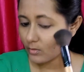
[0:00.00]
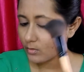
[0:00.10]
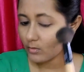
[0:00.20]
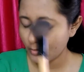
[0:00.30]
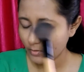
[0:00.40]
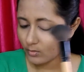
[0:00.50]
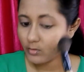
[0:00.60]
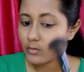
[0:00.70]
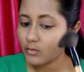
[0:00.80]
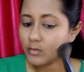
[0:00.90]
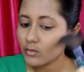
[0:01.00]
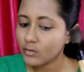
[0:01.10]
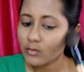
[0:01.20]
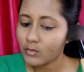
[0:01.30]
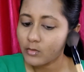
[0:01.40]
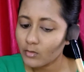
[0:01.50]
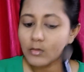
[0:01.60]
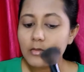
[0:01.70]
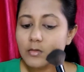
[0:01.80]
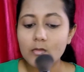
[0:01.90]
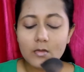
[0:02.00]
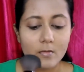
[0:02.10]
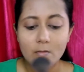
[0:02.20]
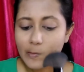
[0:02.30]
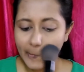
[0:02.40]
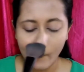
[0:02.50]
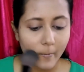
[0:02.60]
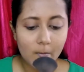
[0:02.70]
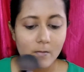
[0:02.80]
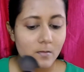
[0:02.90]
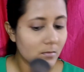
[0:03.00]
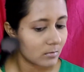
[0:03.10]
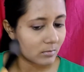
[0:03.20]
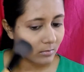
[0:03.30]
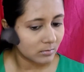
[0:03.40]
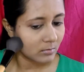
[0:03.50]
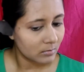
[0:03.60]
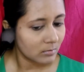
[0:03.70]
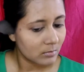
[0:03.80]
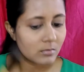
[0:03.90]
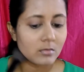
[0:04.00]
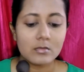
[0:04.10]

Nobody speaks.